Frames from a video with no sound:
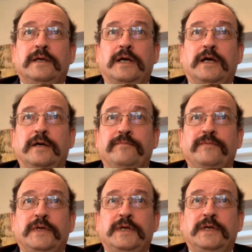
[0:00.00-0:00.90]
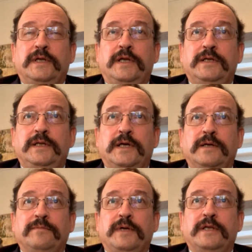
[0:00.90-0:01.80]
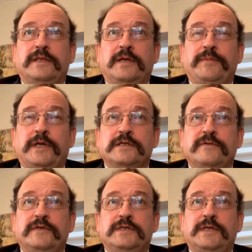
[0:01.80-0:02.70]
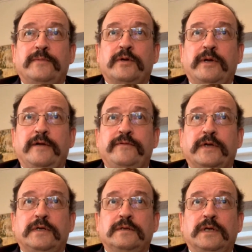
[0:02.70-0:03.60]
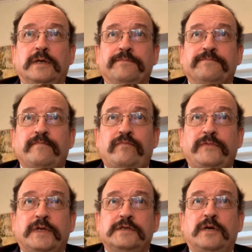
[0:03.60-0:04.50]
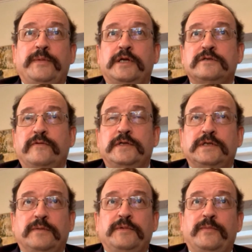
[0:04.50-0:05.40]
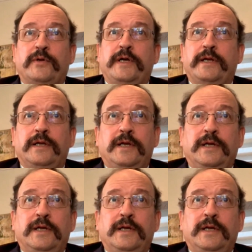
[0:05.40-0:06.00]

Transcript: Um, India, I think, because of its demographic, um, sorry, because of its um, democratic,